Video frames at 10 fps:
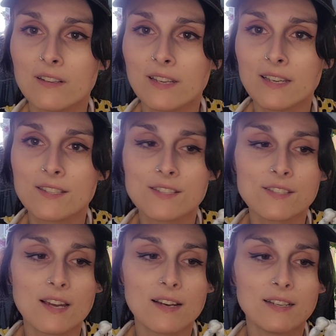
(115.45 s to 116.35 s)
It's
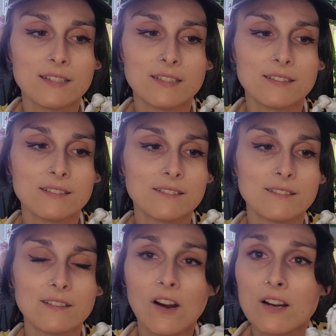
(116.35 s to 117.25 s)

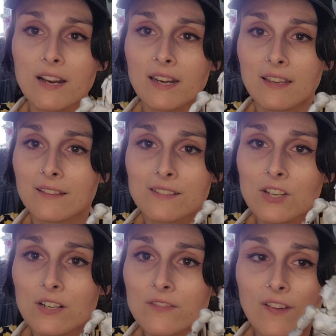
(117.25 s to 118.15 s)
there aren't any. It's
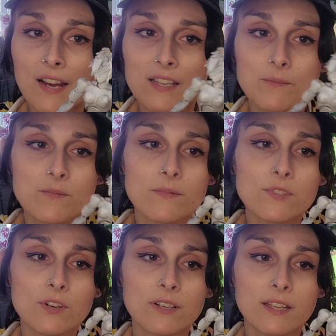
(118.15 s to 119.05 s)
hard to find them,
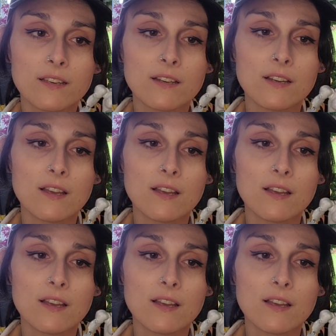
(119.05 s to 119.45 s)
certainly.